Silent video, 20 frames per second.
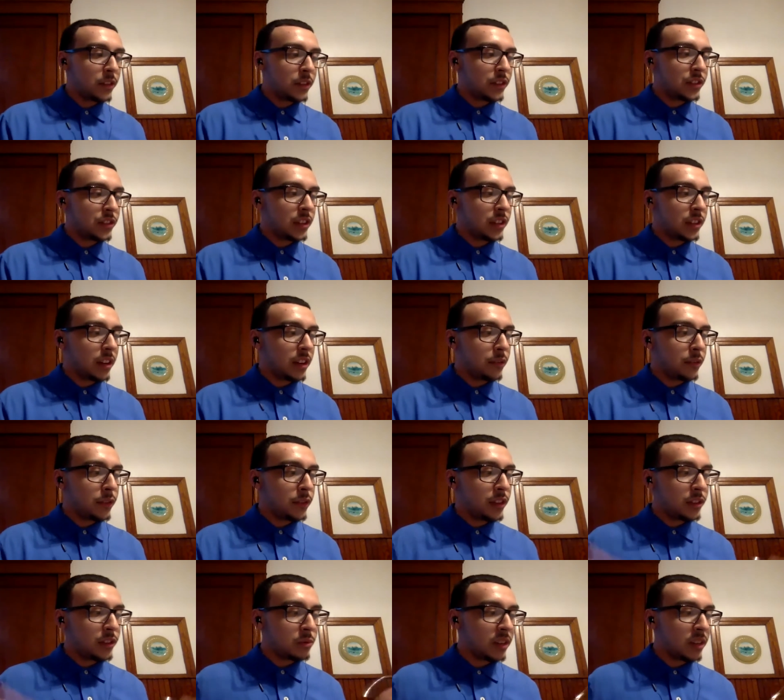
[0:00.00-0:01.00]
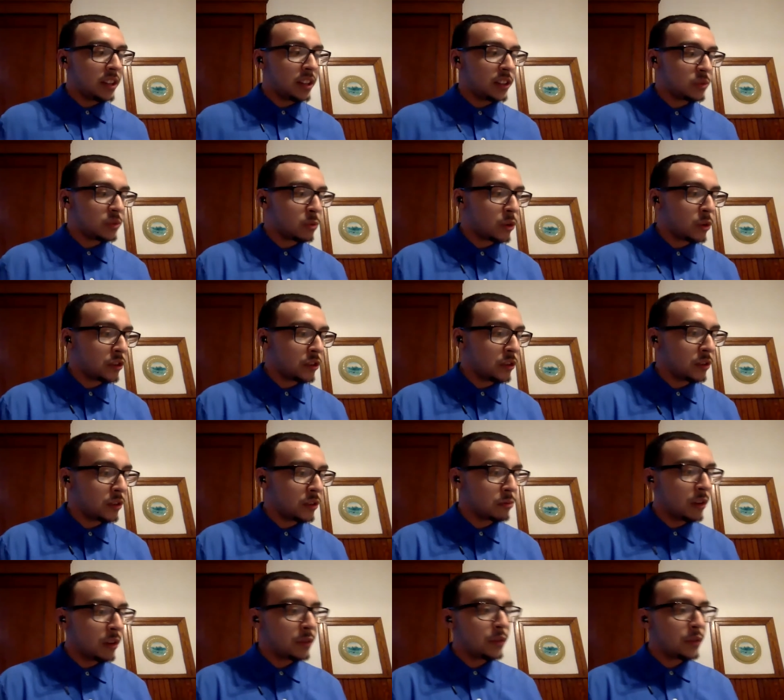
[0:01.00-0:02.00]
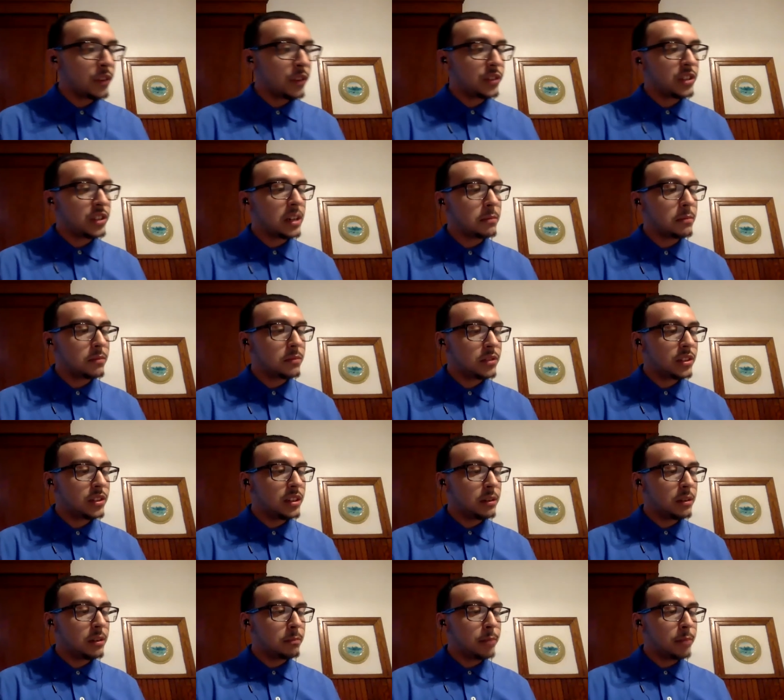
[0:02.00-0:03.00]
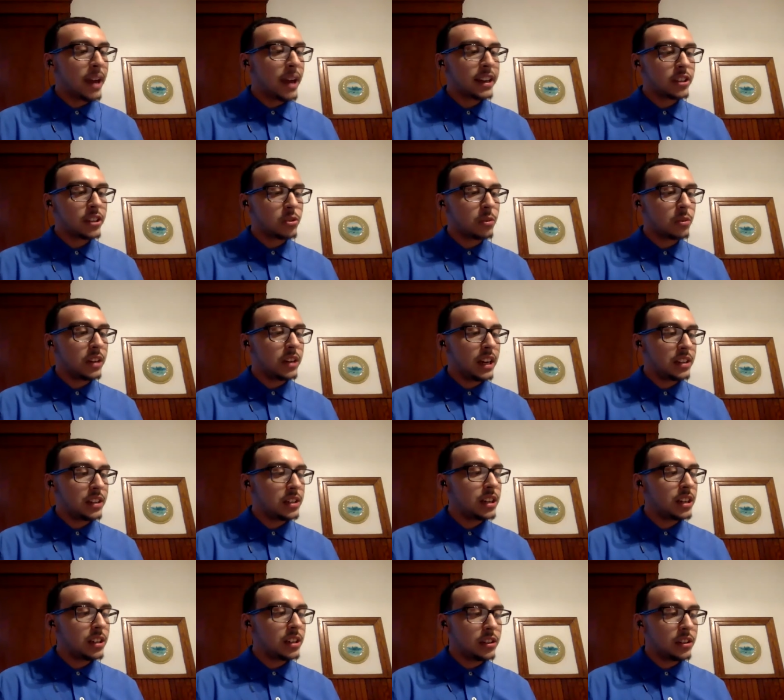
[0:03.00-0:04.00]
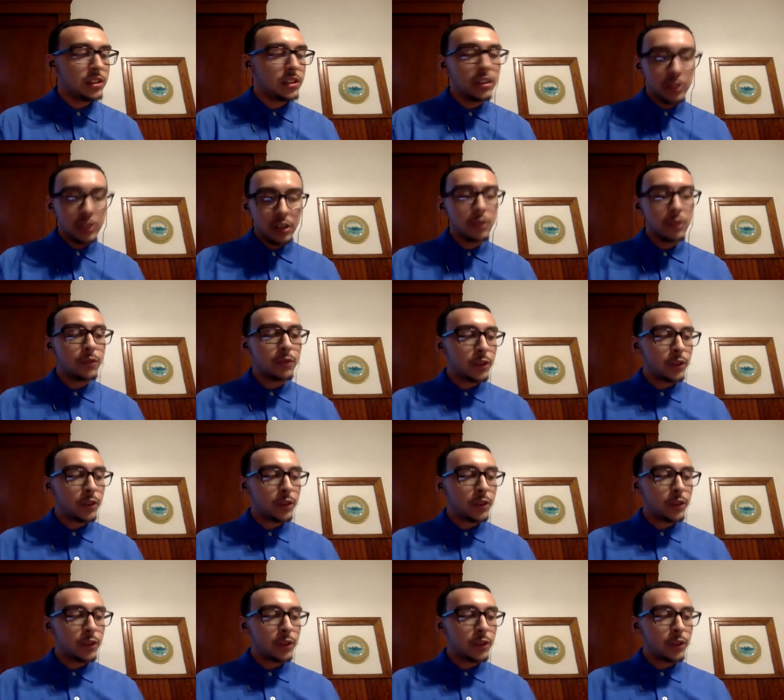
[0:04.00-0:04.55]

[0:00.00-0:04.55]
this uh, for this in this ward. You had run for the same seat back in 2018 and did good